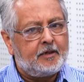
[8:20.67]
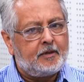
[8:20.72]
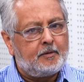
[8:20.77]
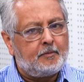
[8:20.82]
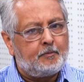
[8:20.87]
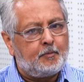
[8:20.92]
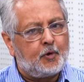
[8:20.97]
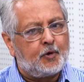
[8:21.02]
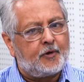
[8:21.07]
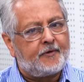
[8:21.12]

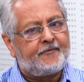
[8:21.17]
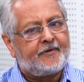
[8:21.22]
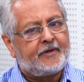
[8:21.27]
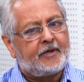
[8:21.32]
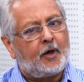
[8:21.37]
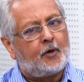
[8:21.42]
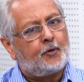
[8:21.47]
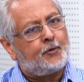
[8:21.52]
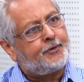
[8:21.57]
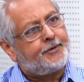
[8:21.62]
more of an
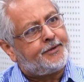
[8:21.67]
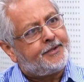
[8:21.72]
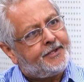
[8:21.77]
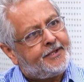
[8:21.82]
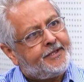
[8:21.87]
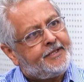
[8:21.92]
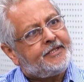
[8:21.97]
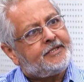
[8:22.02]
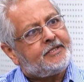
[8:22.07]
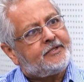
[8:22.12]

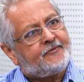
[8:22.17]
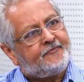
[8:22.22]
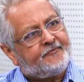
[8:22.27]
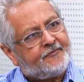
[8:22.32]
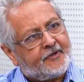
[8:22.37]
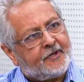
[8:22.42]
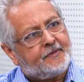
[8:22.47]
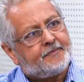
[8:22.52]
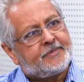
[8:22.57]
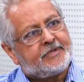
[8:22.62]
outreach
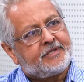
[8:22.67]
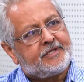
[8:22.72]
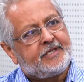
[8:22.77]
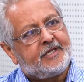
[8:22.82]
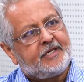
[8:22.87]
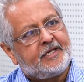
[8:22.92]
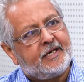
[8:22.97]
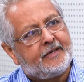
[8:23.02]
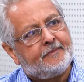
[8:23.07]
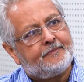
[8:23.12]
from
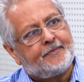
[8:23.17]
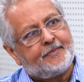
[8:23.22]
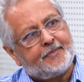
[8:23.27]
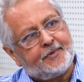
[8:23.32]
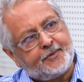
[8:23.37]
C-CAMP